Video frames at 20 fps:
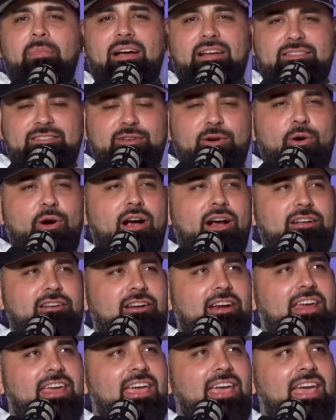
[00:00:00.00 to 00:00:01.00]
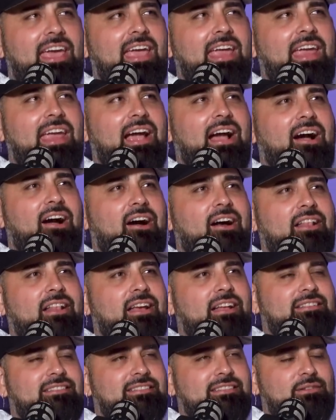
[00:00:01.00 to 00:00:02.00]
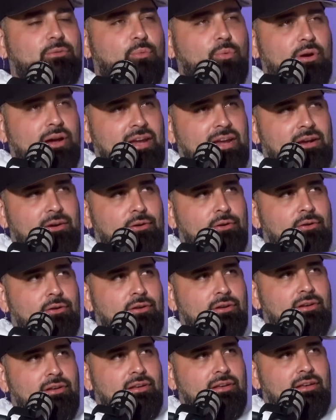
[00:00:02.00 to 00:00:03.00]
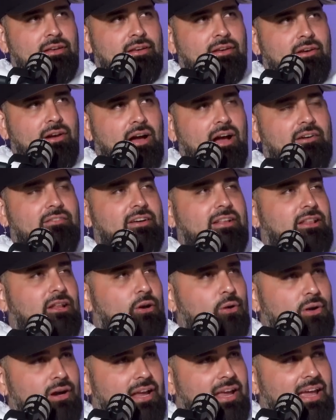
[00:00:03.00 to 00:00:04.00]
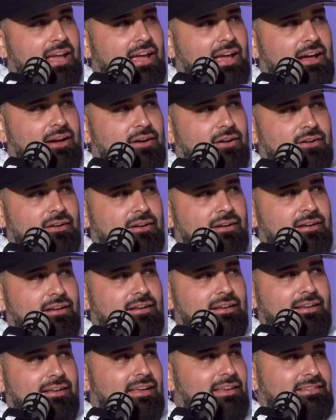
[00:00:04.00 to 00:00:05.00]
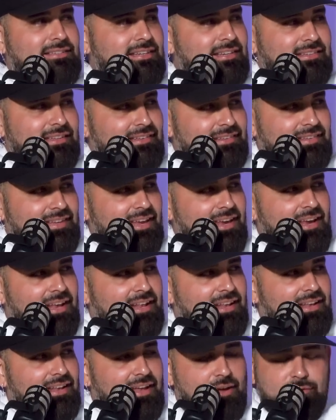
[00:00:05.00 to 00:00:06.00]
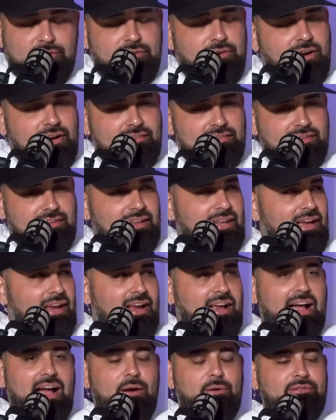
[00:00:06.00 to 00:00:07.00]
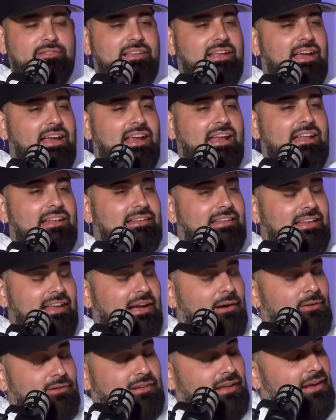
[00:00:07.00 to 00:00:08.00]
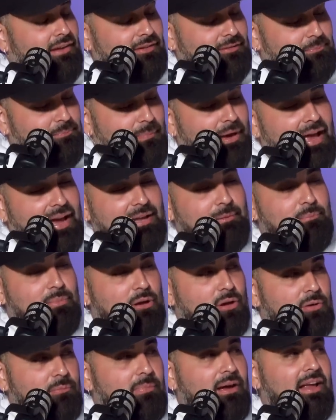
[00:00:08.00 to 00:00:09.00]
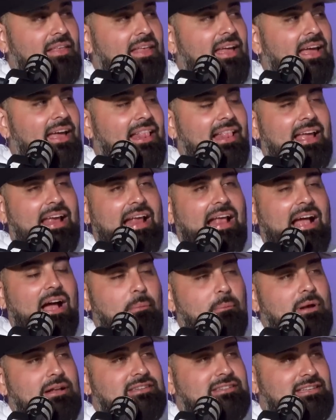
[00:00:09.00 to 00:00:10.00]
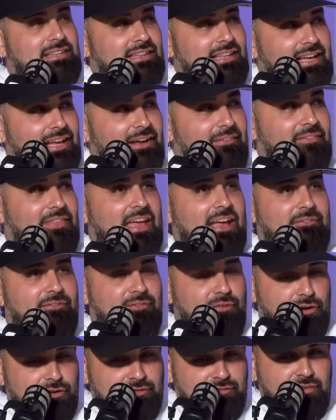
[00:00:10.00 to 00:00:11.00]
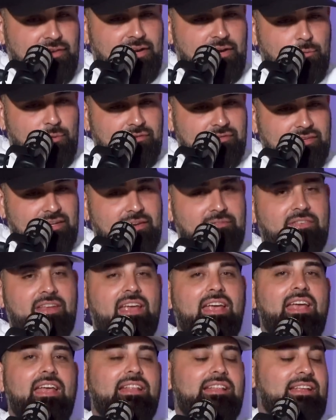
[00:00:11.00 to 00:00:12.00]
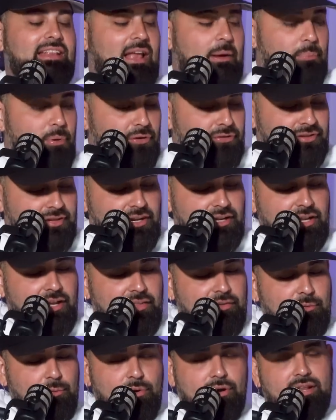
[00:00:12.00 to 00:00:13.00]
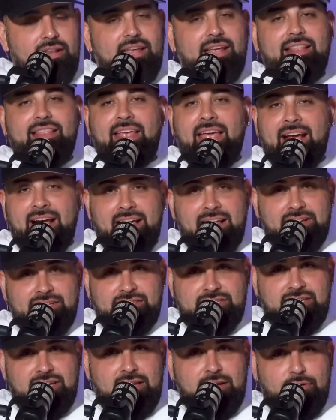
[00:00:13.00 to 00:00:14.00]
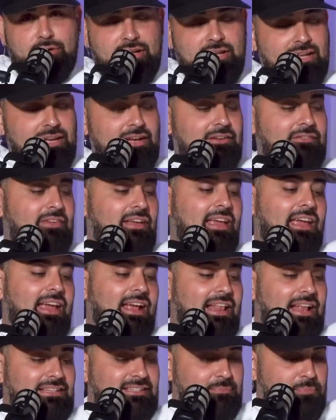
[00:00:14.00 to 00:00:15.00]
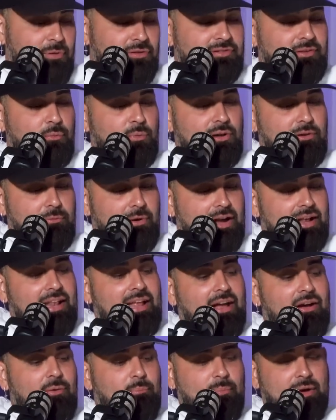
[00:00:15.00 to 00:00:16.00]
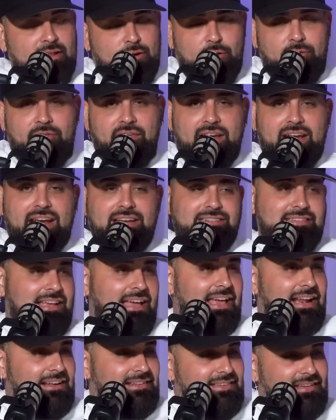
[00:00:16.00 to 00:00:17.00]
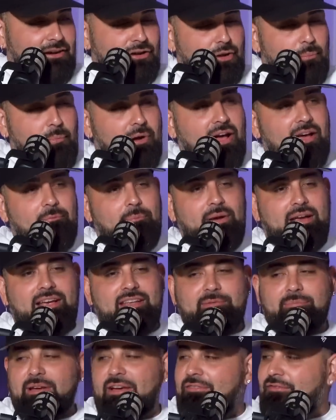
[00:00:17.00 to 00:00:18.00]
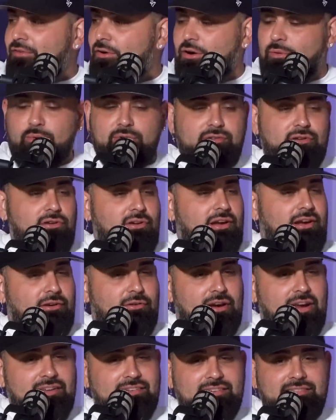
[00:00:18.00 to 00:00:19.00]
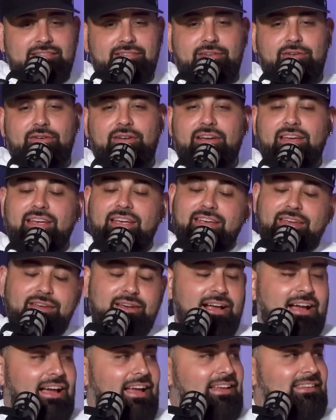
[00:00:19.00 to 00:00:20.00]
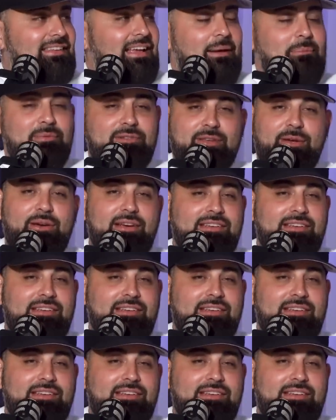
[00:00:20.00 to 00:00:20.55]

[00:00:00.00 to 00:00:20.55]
about 200K on a reel of a new account. It's just insane. That was crazy. Like I was mind blown by that. Like how much love that first video received. Then I posted another one and that got a shitload of love. And I just posted one right now in my notifications. I had to turn them off because my phone was going crazy. So you guys, I'm so